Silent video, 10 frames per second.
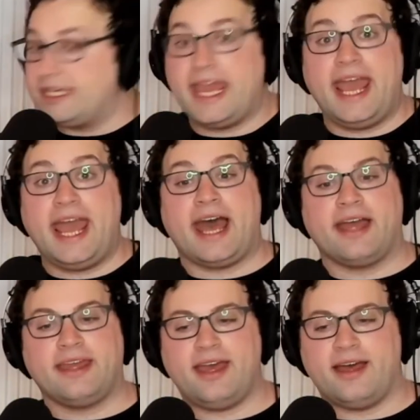
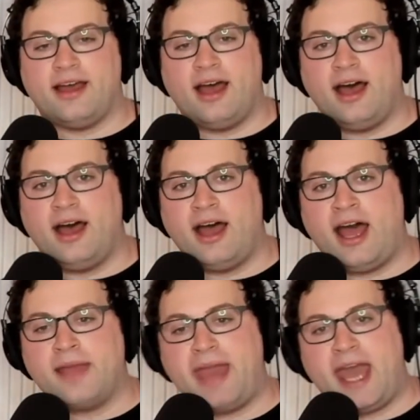Yeah.
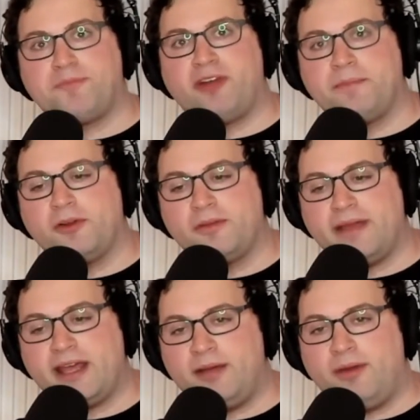I'm at Brent
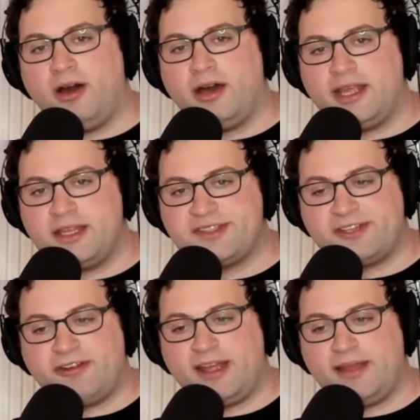Birnbaum on
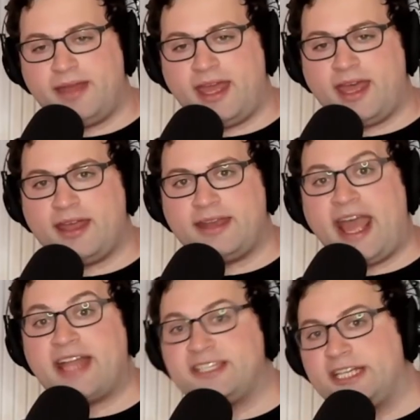Instagram and
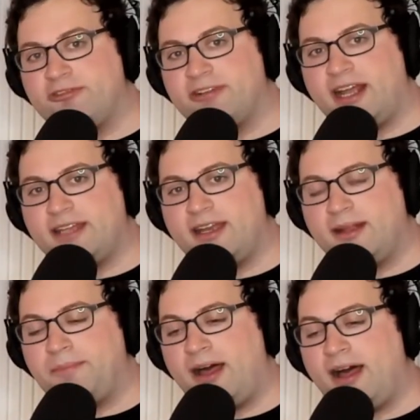at Secret
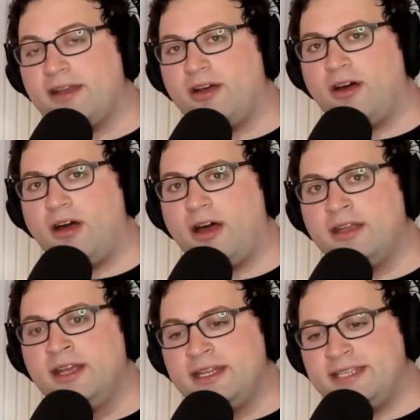Identity Pod
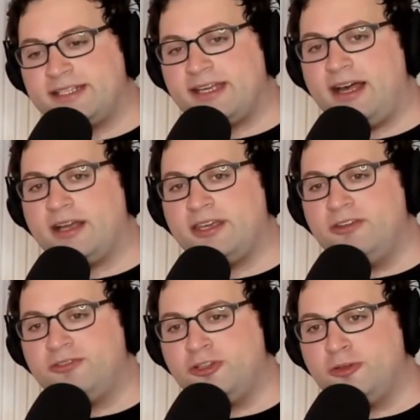on TikTok,
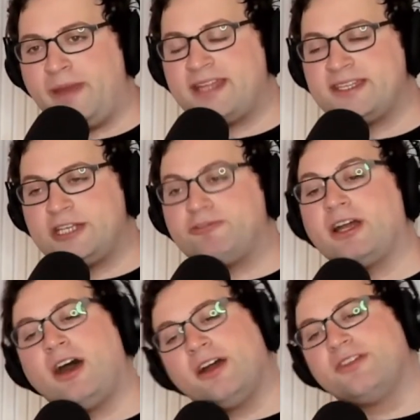YouTube, and
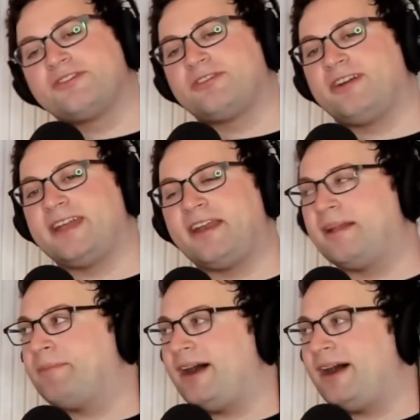Secret_Identity